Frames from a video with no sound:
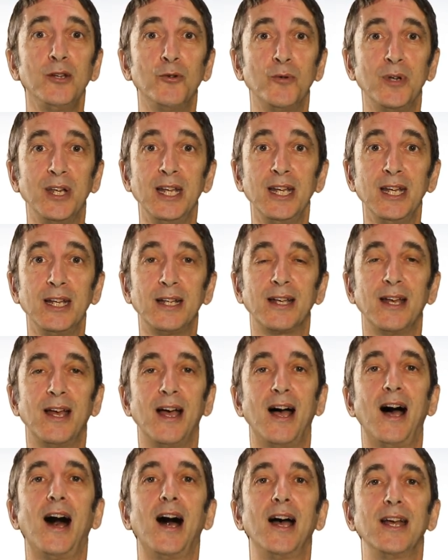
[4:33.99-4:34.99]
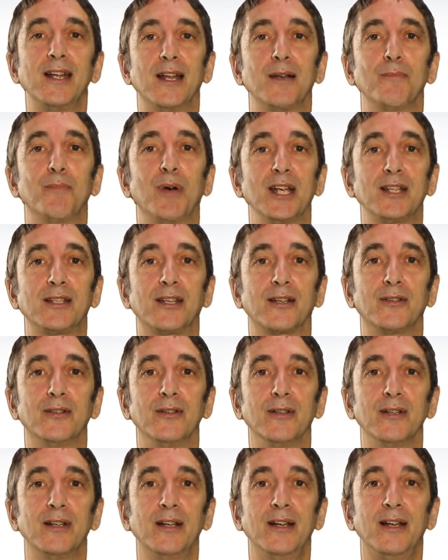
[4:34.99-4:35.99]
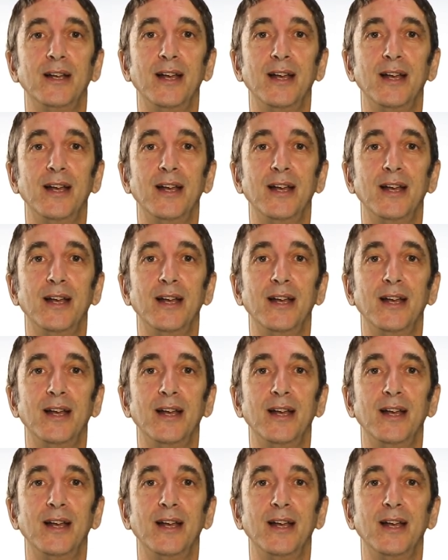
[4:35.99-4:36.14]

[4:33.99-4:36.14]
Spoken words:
unique high-end bicycle.